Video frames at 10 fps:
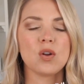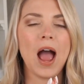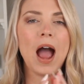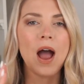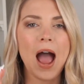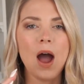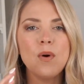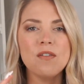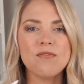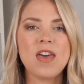How
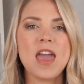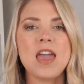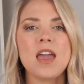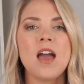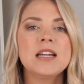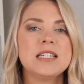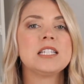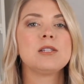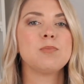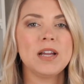have they
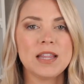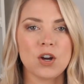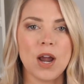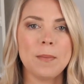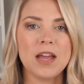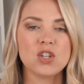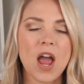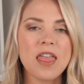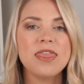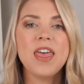displayed their image?
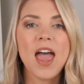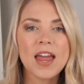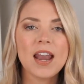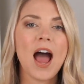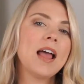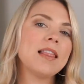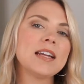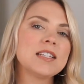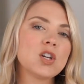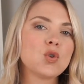And then I
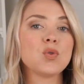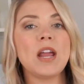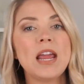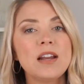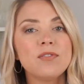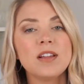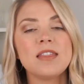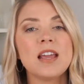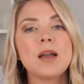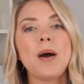like to creatively
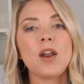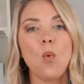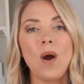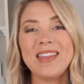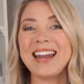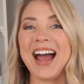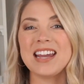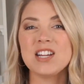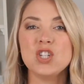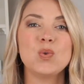think about a way that I
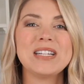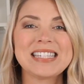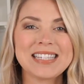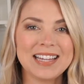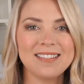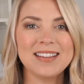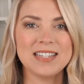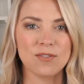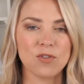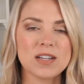can do it slightly
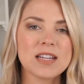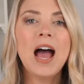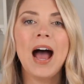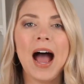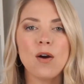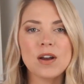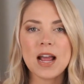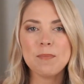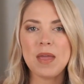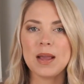different. How can
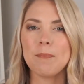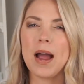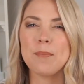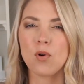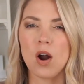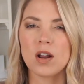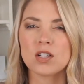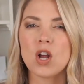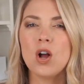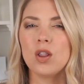I make my
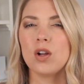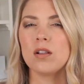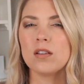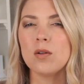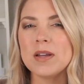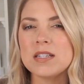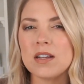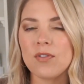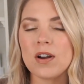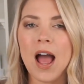product look a little bit
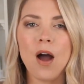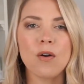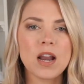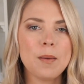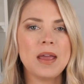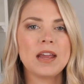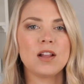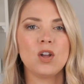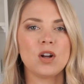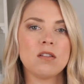different? How can I make it
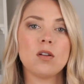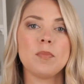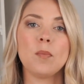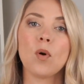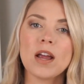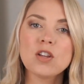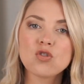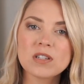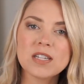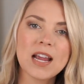look a little bit more
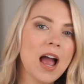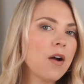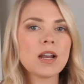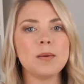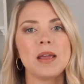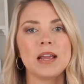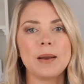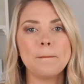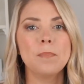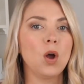interesting? How can I make
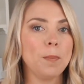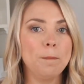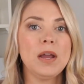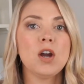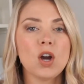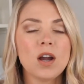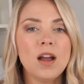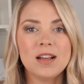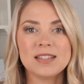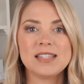it look bigger,
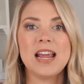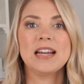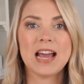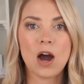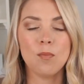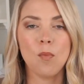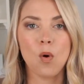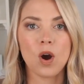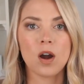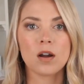stand out
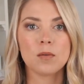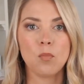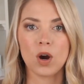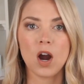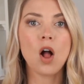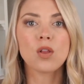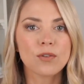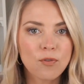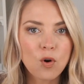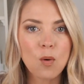more
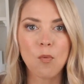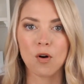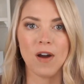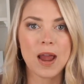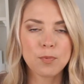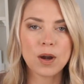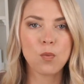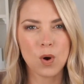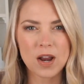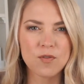colorful, more
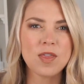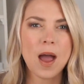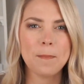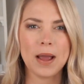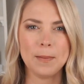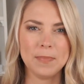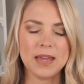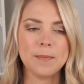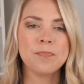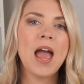vibrant, whatever that might be?